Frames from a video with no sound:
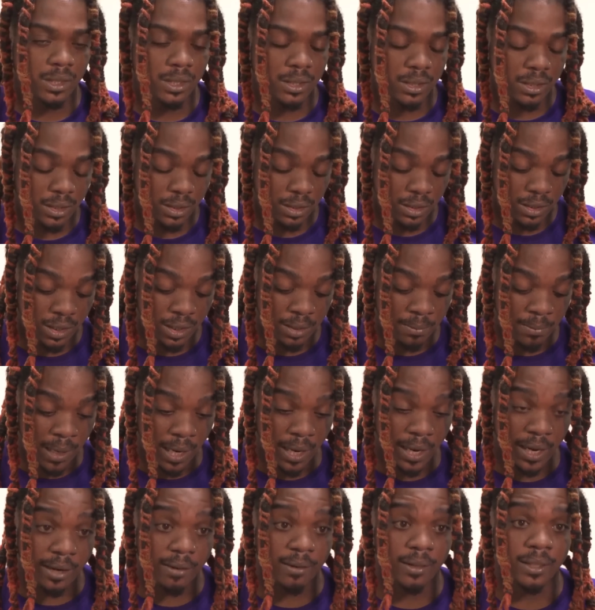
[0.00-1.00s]
She's
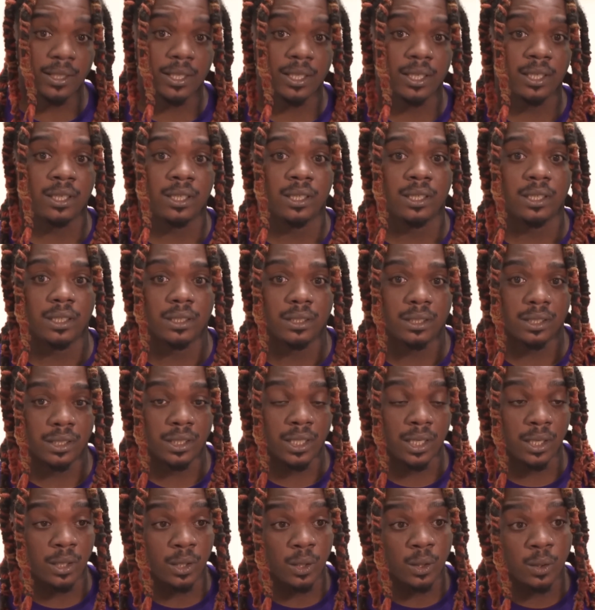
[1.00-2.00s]
my everything
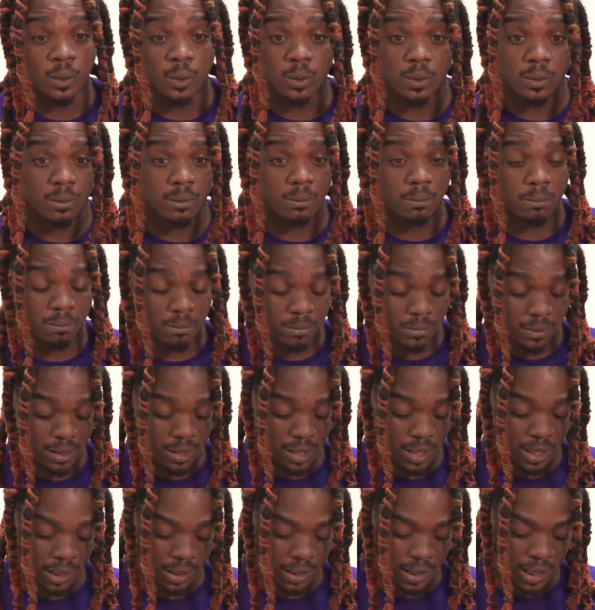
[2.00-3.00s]
still.
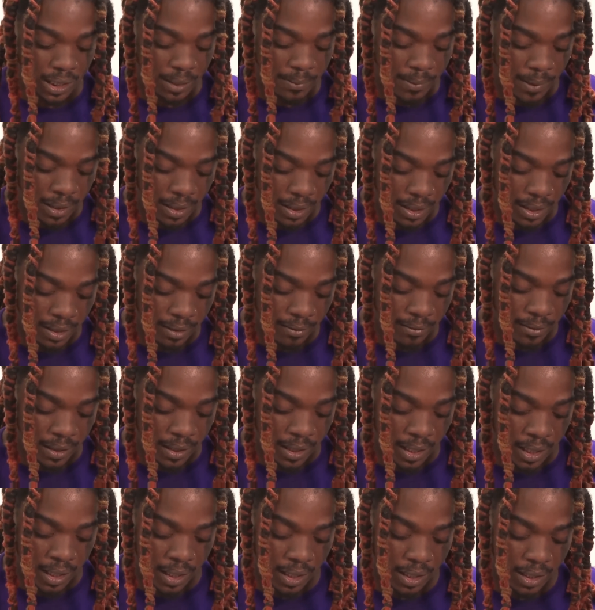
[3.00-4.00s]
I think about her every
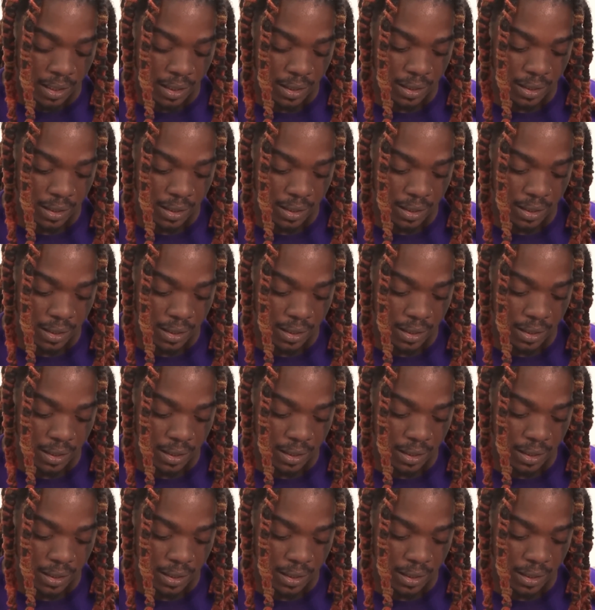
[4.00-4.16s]
day.